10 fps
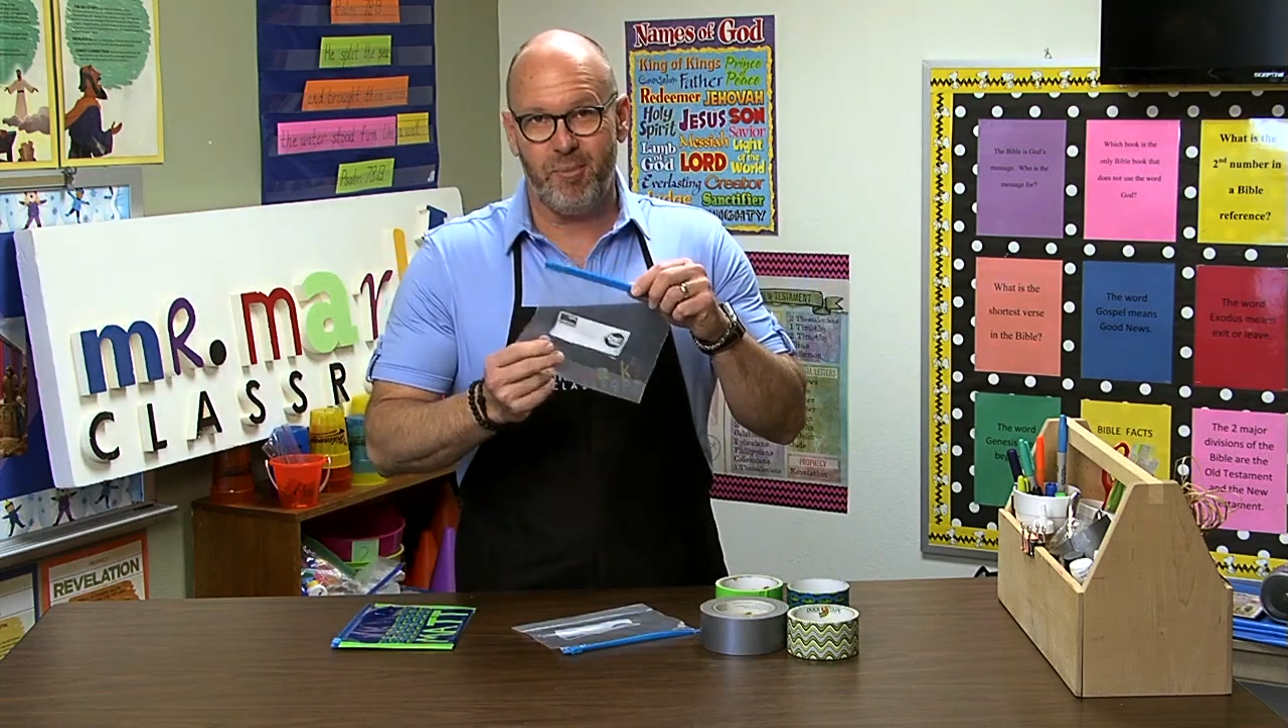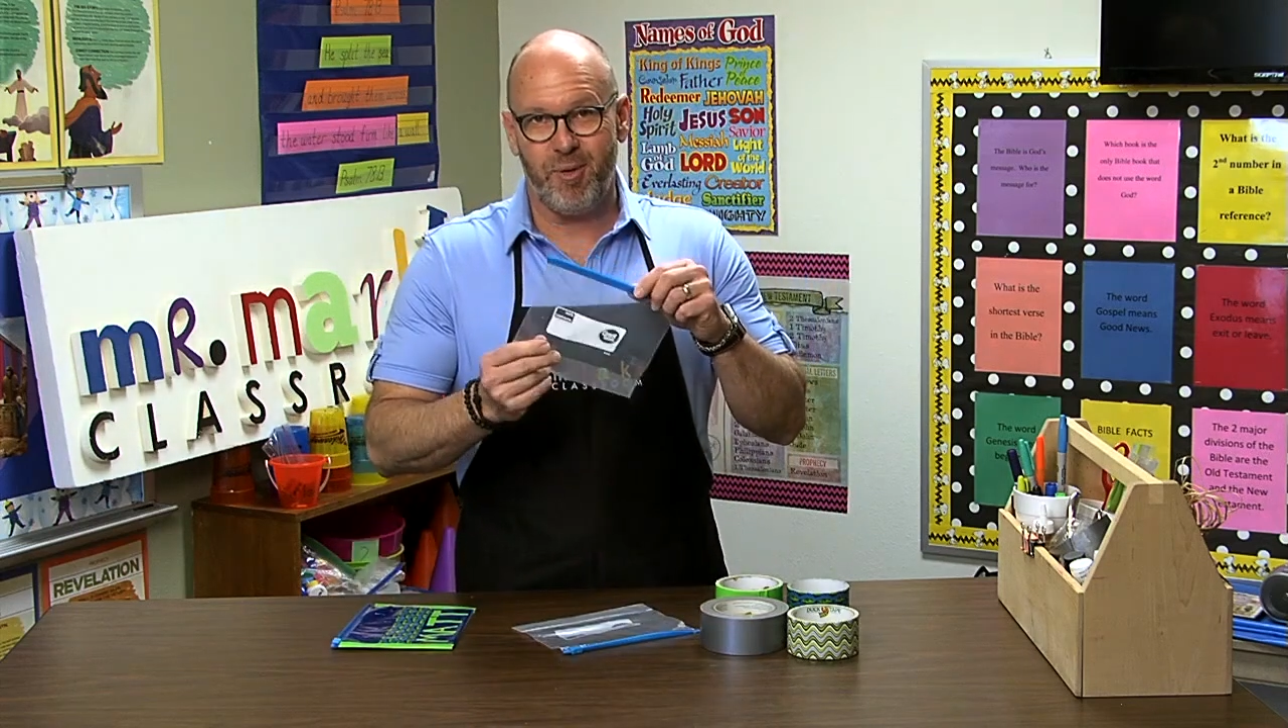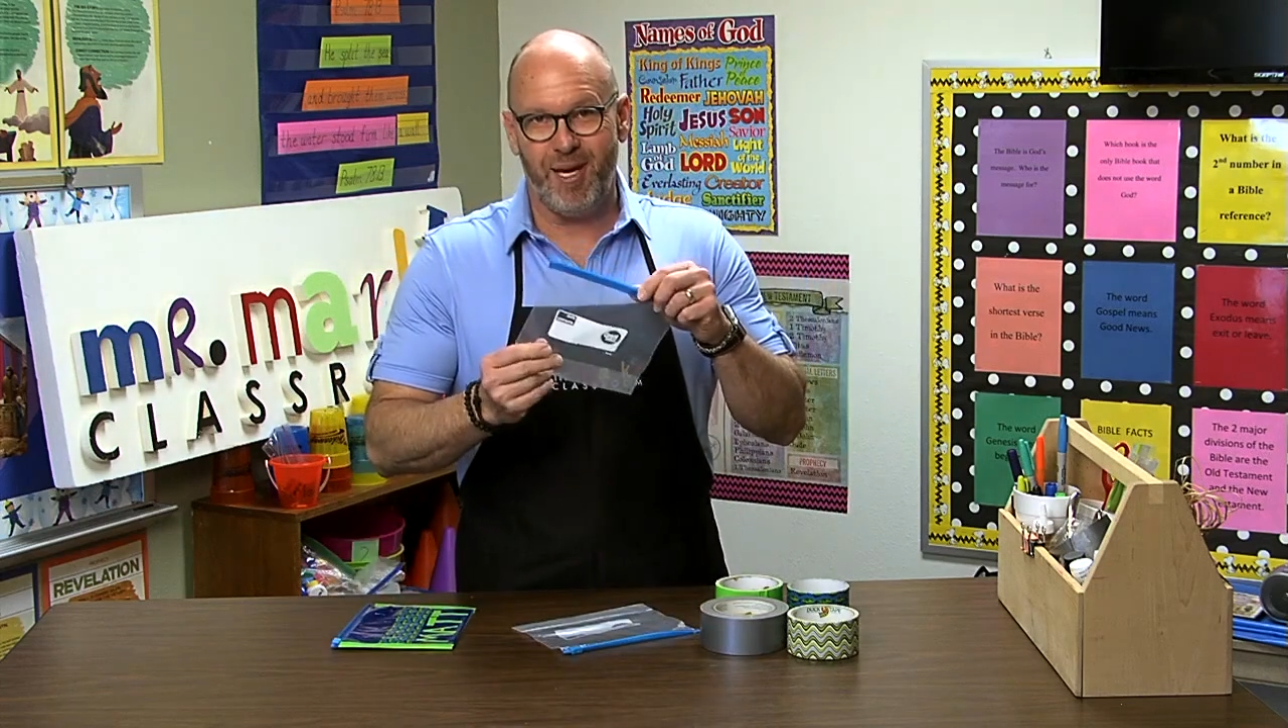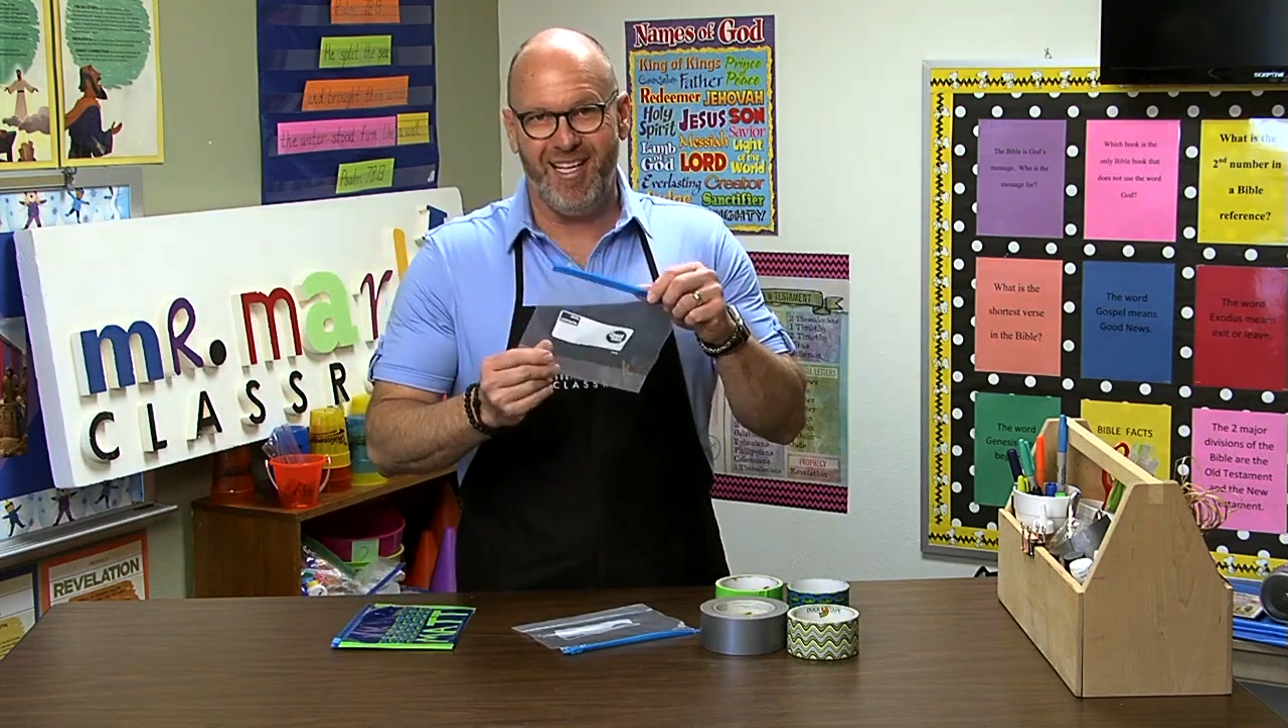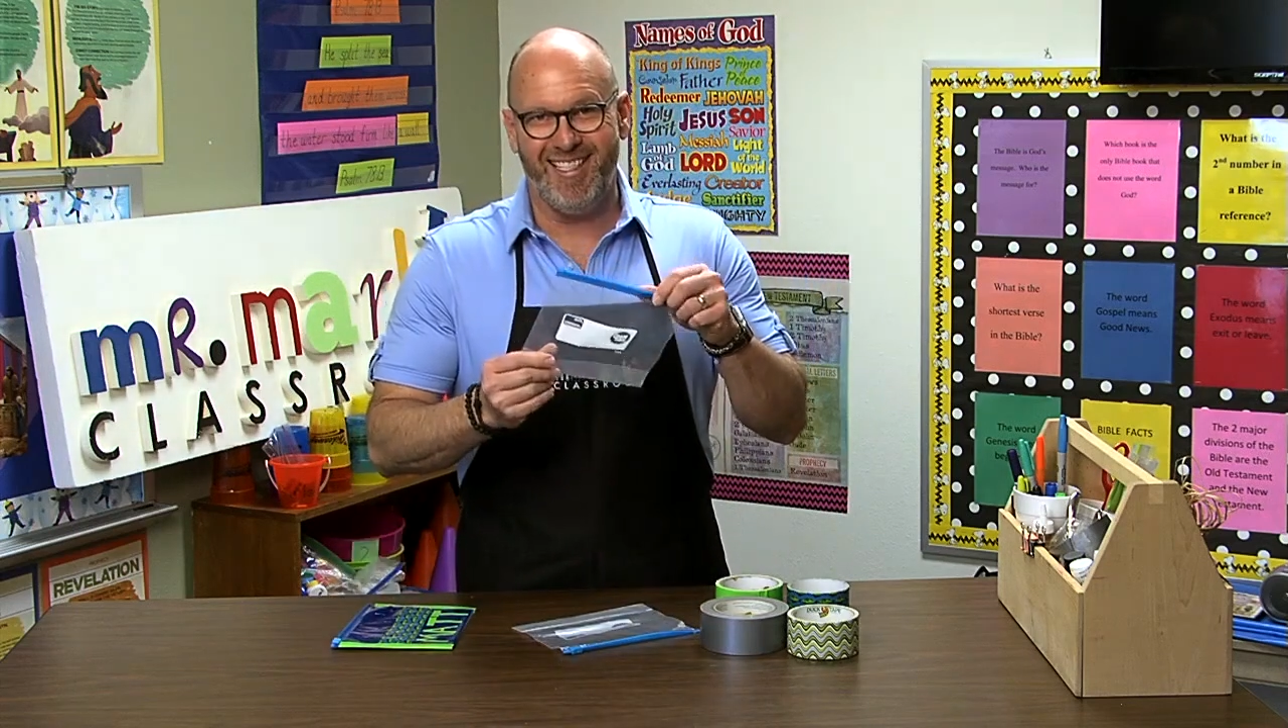
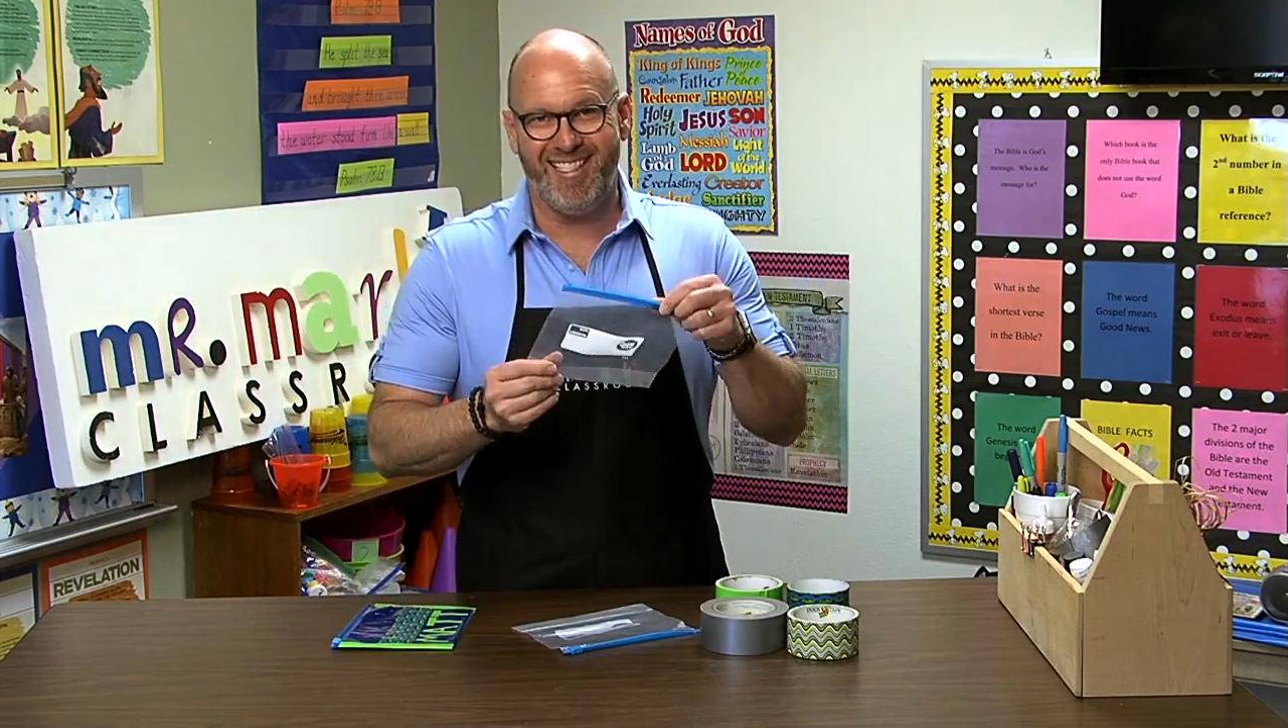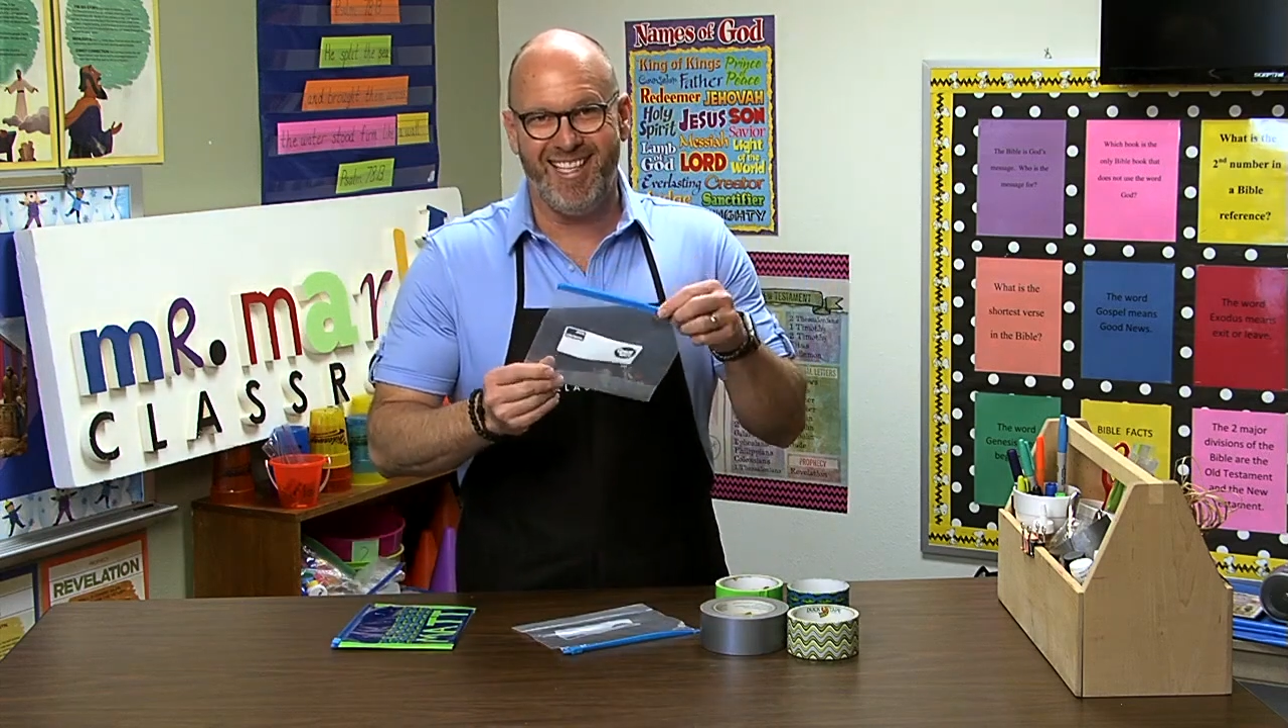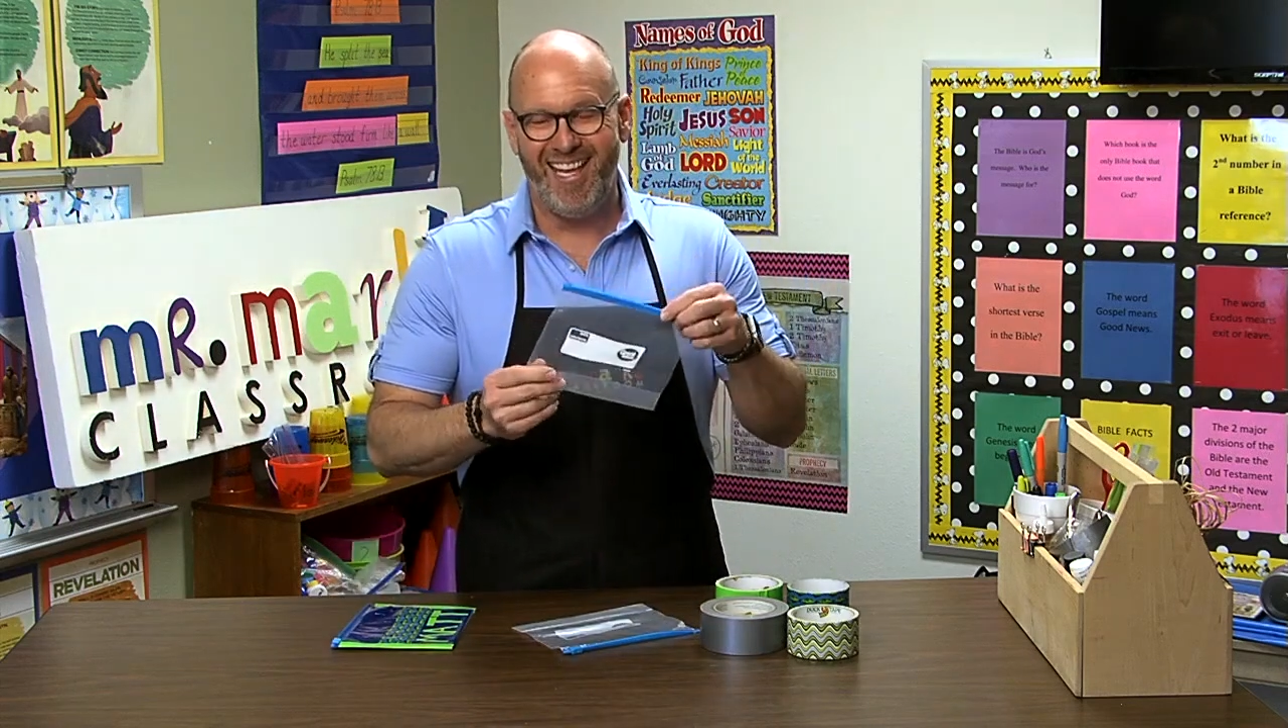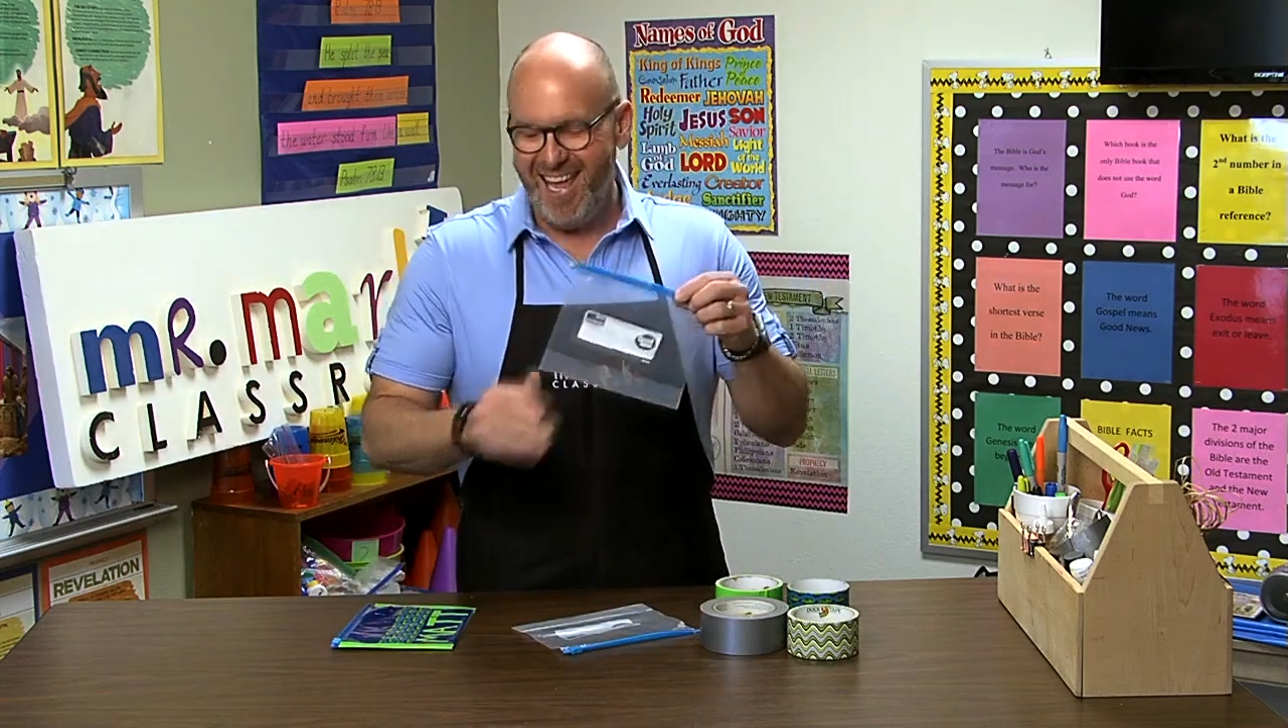brand.